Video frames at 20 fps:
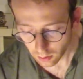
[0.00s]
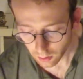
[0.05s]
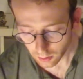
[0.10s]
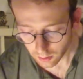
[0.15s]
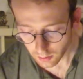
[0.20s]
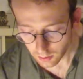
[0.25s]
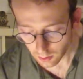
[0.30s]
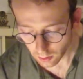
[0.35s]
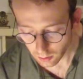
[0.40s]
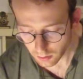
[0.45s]

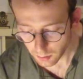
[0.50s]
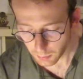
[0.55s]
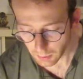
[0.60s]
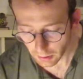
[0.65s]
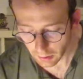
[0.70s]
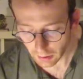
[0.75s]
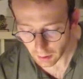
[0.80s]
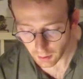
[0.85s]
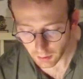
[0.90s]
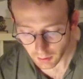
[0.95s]
it's going to be
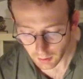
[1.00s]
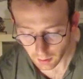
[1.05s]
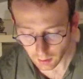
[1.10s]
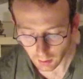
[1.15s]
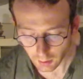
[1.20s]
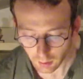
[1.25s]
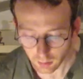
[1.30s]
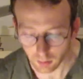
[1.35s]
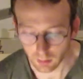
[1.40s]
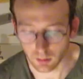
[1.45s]

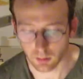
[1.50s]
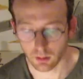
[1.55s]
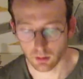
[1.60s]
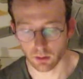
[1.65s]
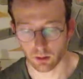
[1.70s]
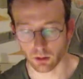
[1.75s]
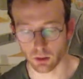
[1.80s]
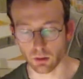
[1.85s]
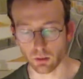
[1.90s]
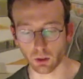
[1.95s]
liking.
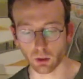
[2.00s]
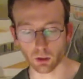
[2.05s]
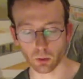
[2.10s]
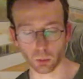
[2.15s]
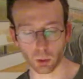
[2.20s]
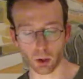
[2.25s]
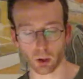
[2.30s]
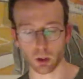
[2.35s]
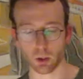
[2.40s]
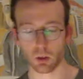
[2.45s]
So you've got the
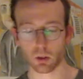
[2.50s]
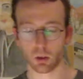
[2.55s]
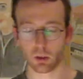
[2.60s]
word